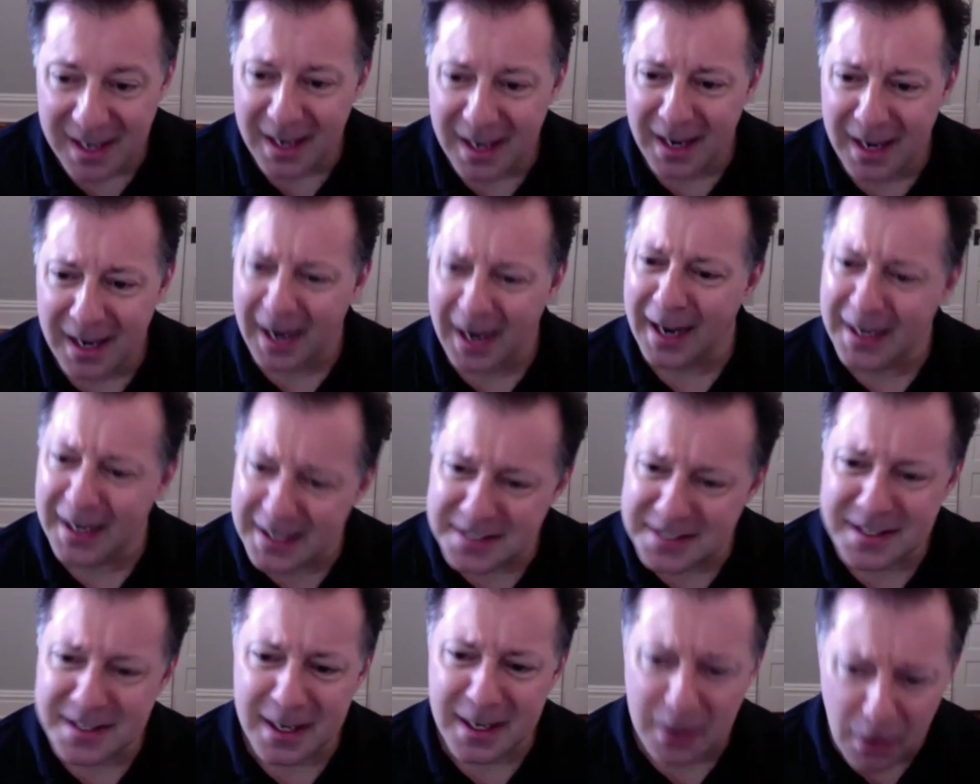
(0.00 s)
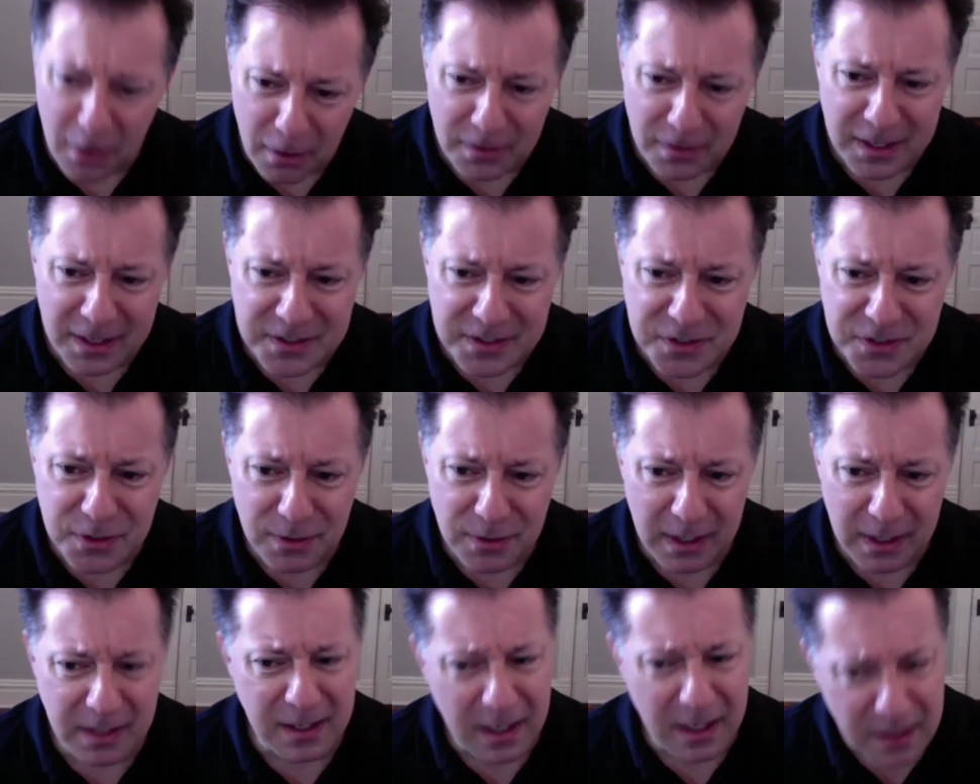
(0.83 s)
And he's like, oh, that's
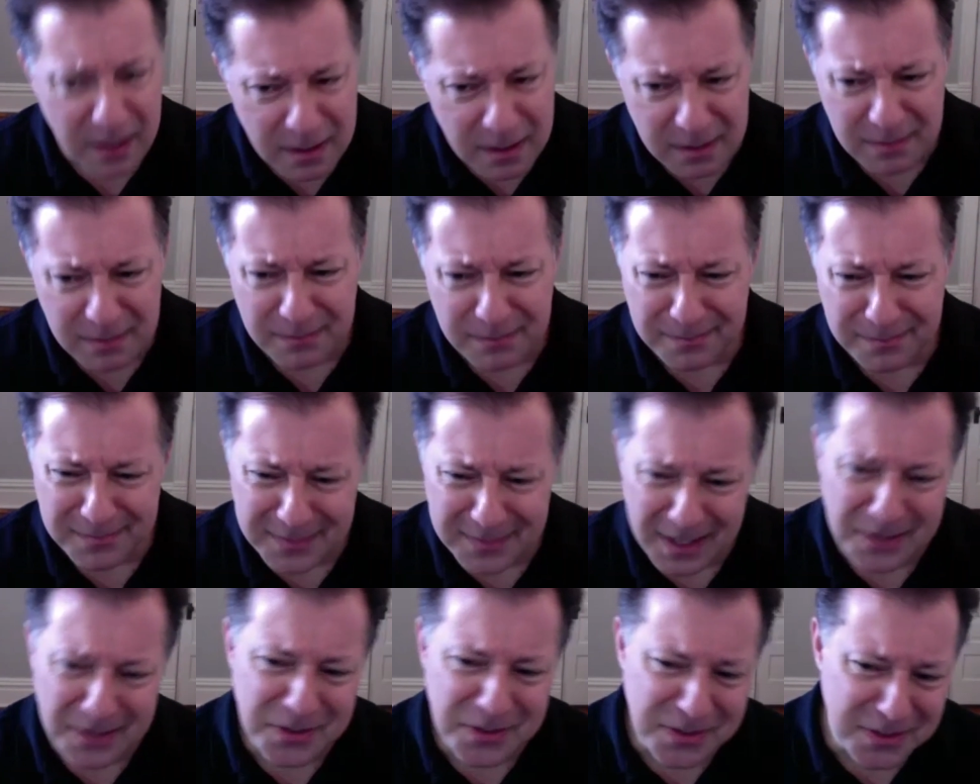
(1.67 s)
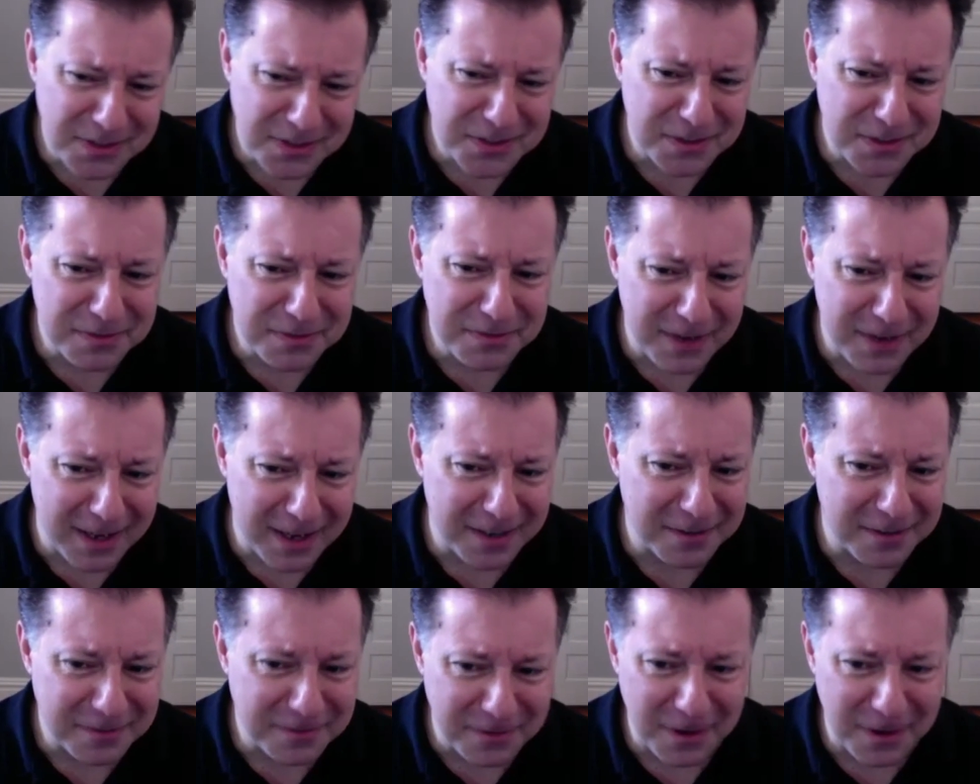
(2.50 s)
great. I'm not such a fan
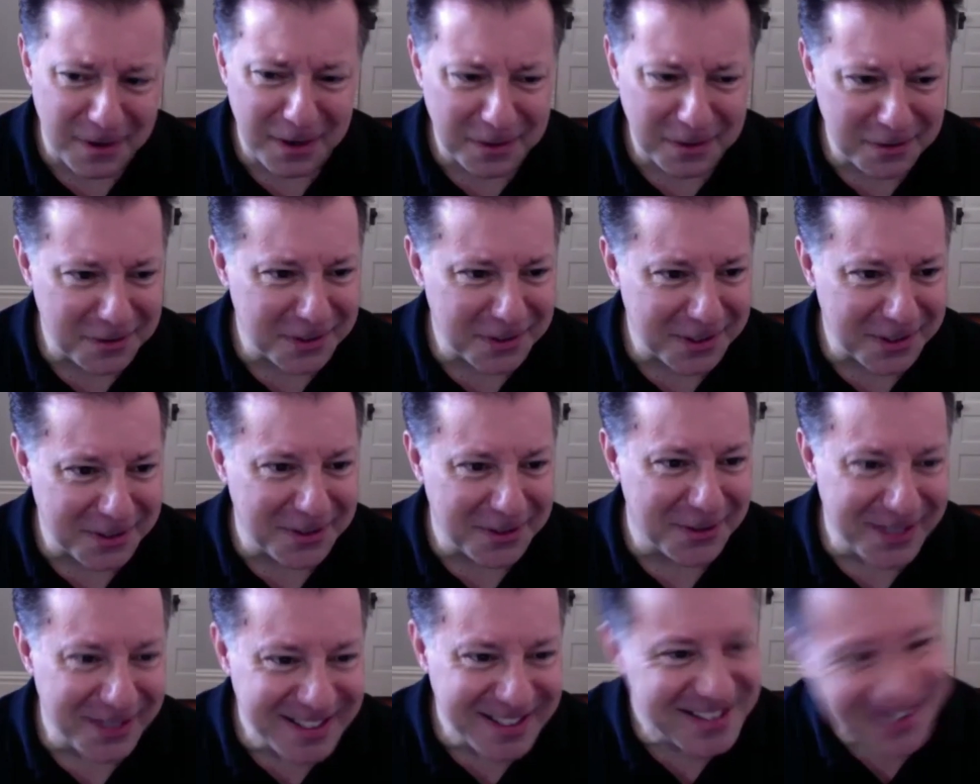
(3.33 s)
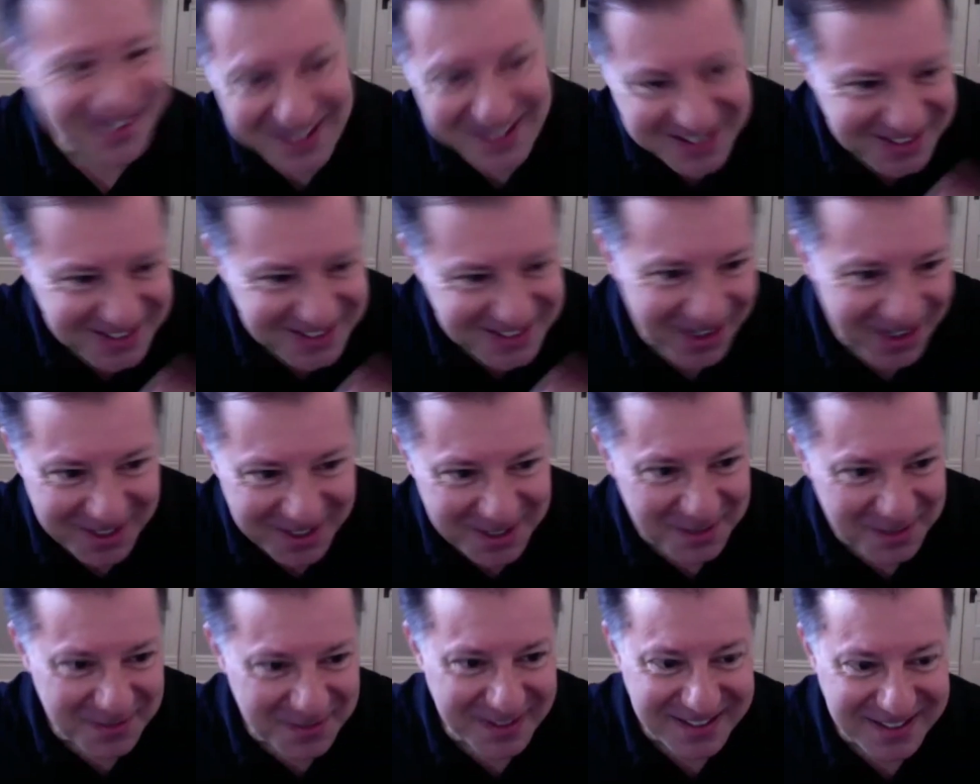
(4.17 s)
of Wagner, you know, he starts
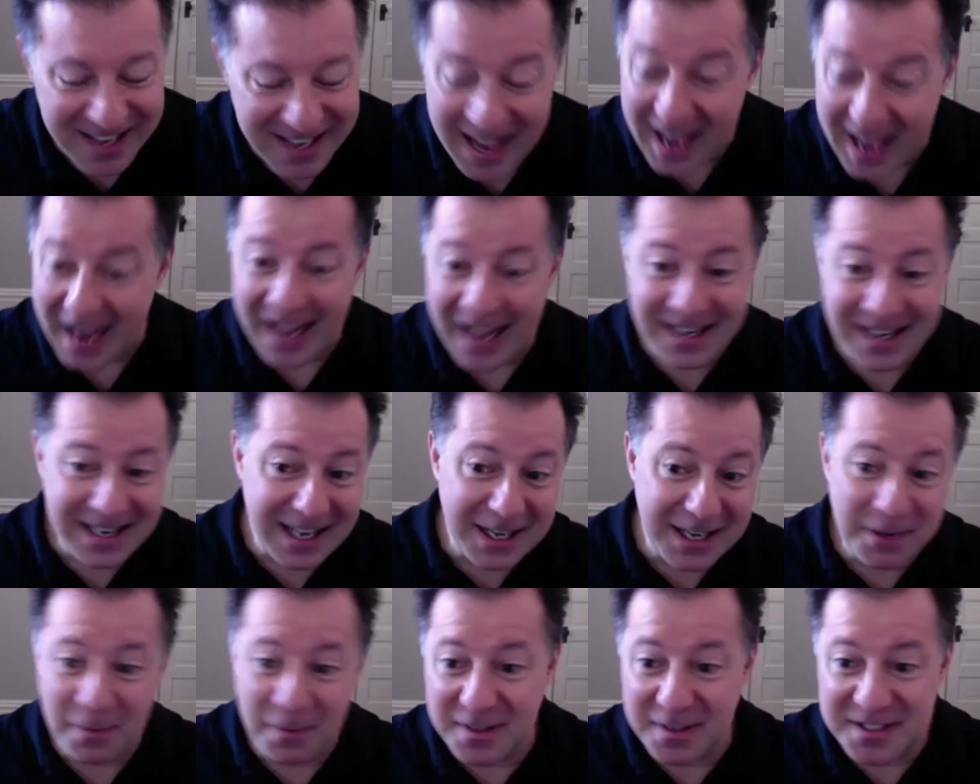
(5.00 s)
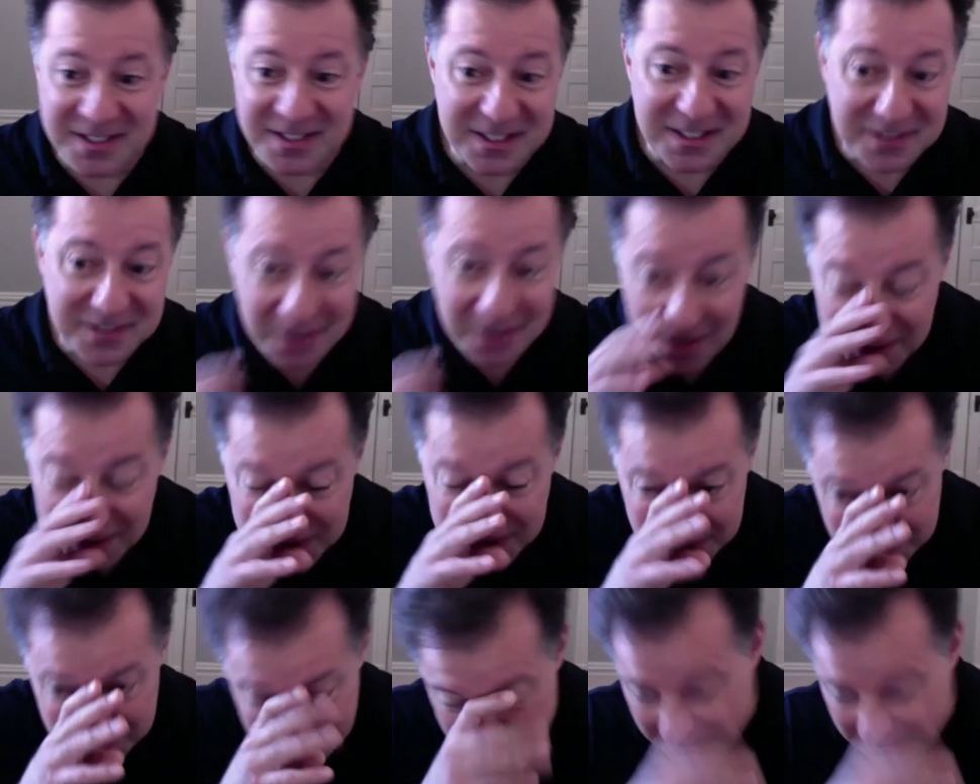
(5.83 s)
talking about it. And then he wants to talk to
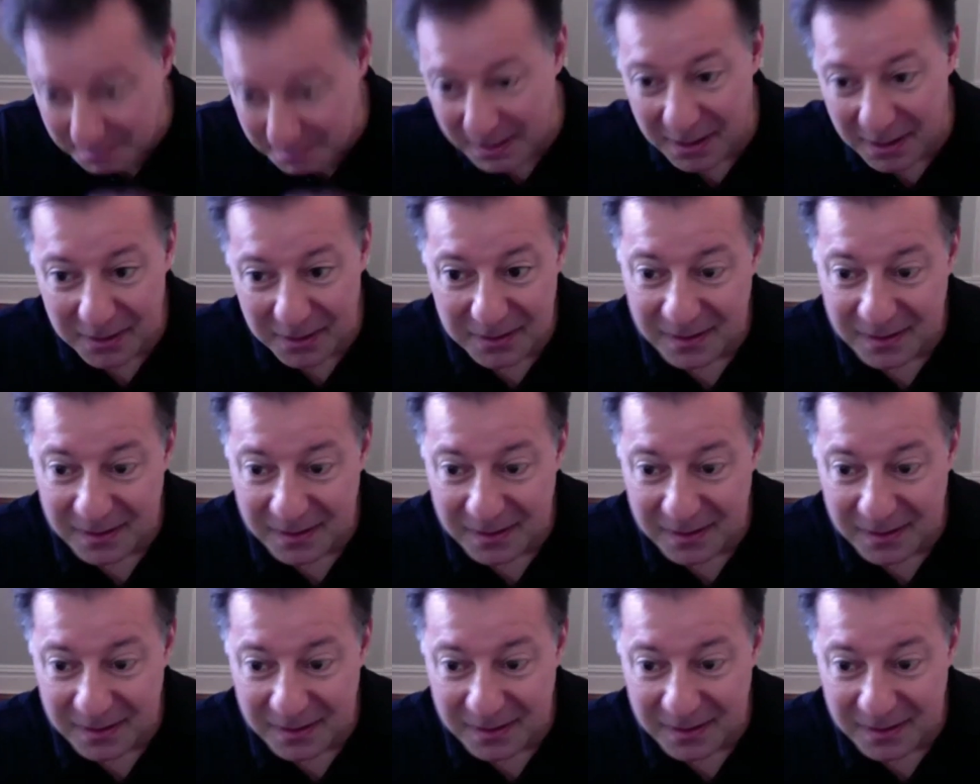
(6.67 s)
me about